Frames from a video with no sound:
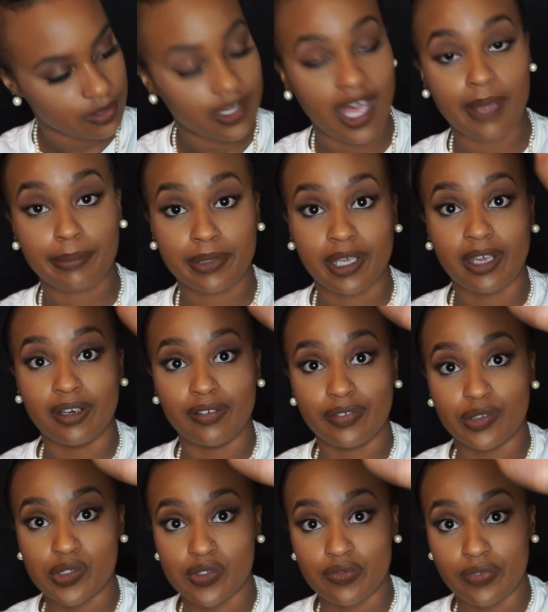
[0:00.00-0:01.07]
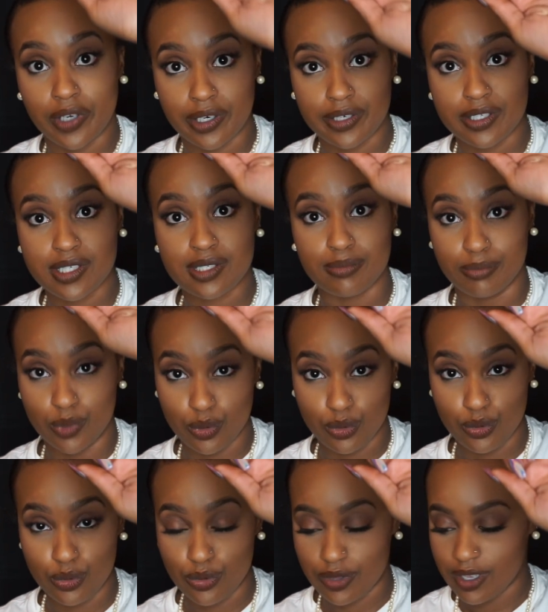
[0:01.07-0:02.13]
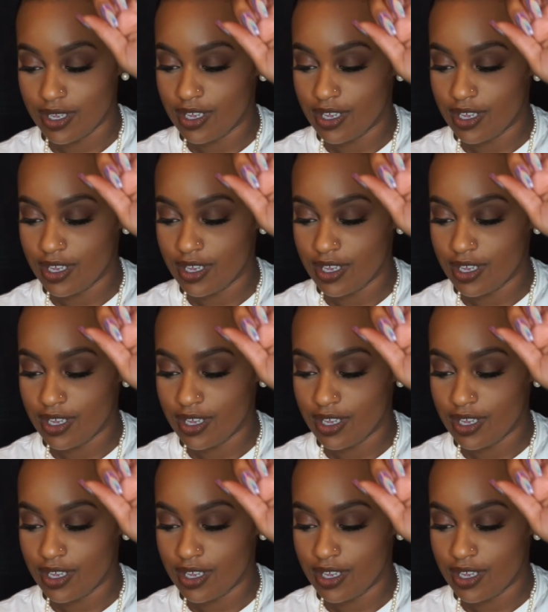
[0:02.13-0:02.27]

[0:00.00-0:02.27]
Applicator feels very smooth.